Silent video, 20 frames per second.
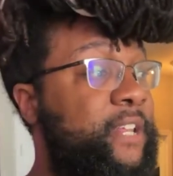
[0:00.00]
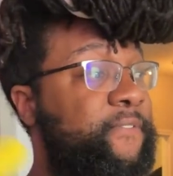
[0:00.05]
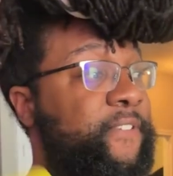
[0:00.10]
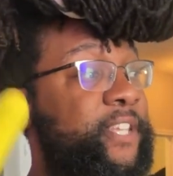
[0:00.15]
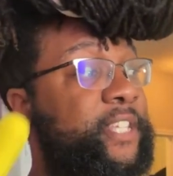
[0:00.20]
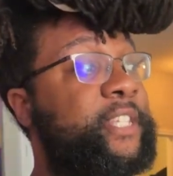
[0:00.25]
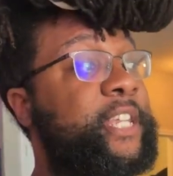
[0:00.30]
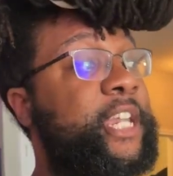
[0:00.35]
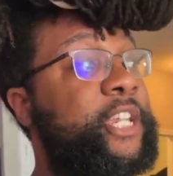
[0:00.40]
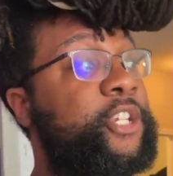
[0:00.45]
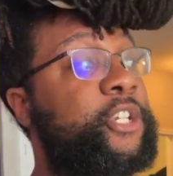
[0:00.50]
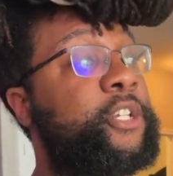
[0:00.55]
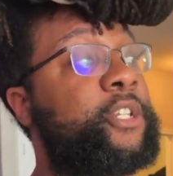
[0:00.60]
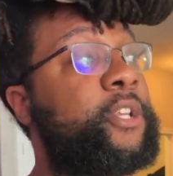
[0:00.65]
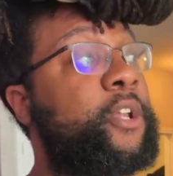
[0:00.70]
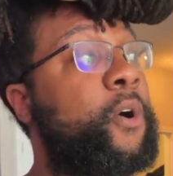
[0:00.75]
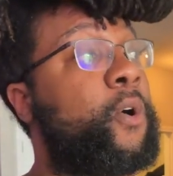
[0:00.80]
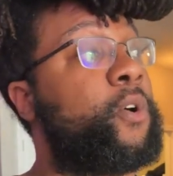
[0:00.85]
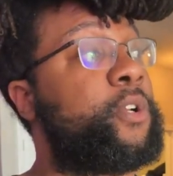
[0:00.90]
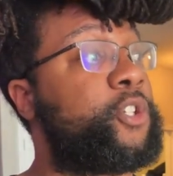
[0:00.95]
an
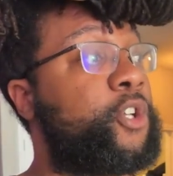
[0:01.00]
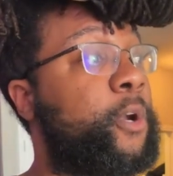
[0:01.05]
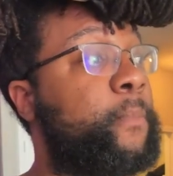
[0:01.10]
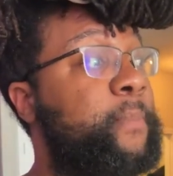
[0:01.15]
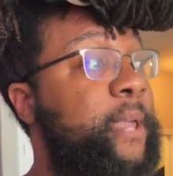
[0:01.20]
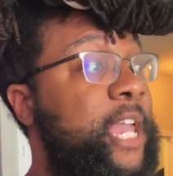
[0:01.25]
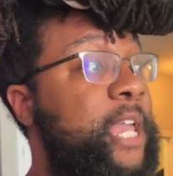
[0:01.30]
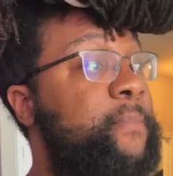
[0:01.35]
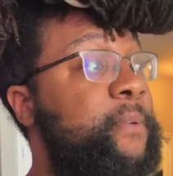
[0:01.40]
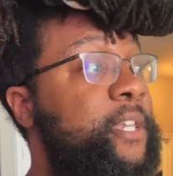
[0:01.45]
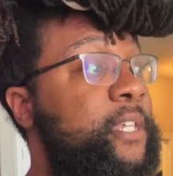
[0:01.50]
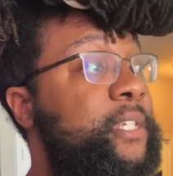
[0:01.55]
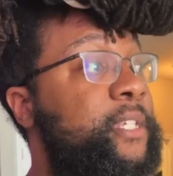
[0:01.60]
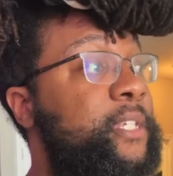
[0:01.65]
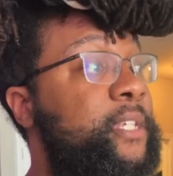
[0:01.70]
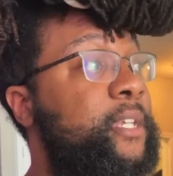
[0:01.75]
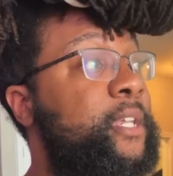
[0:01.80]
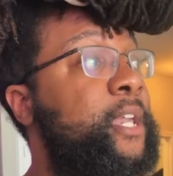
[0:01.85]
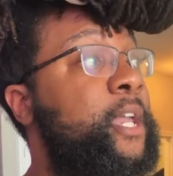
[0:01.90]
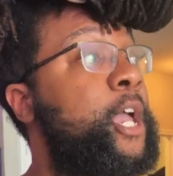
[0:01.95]
infestation on your
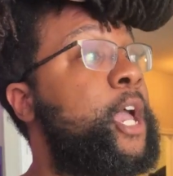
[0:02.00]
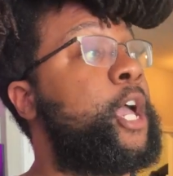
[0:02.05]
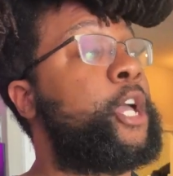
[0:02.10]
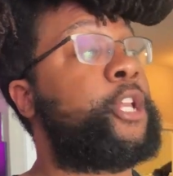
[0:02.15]
babies,